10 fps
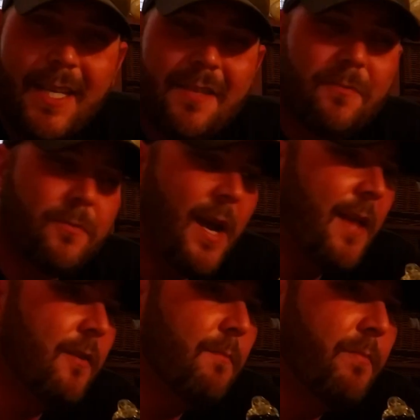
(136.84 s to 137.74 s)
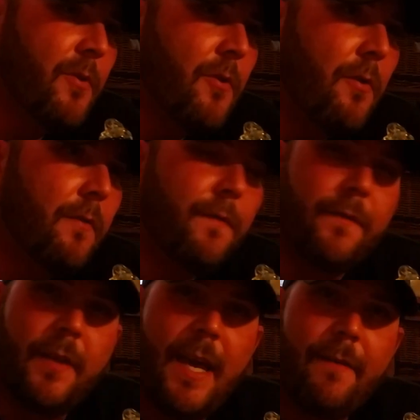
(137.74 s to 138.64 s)
it is a rather bold
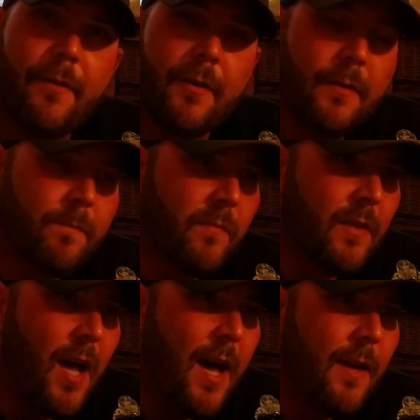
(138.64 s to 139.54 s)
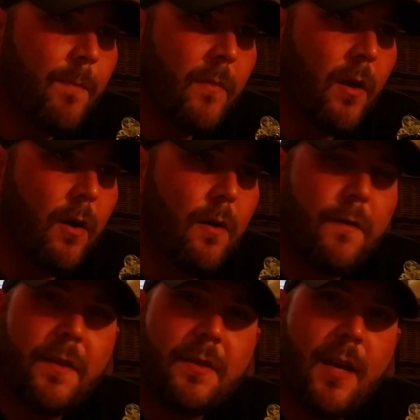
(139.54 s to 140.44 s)
flavor. Not
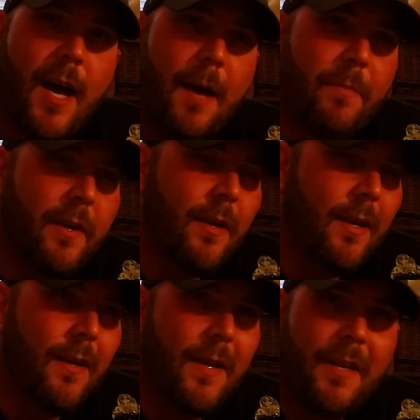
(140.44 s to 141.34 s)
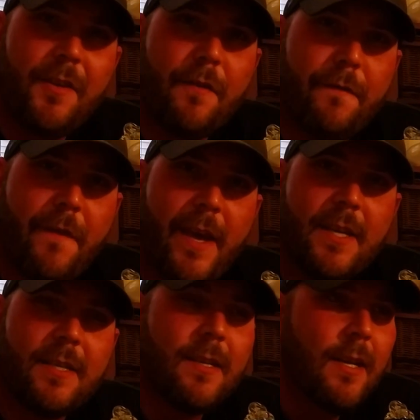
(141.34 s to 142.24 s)
over the top, in your
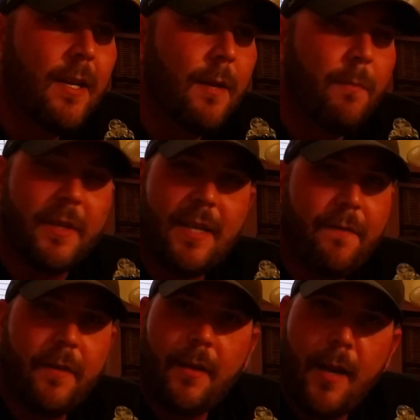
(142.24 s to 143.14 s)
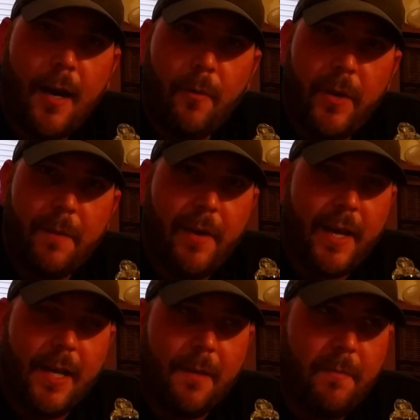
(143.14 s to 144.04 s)
face, but definitely not weak
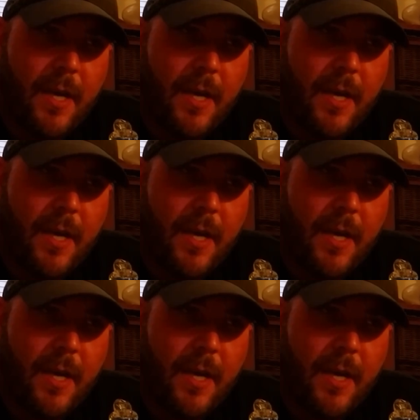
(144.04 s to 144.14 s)
by any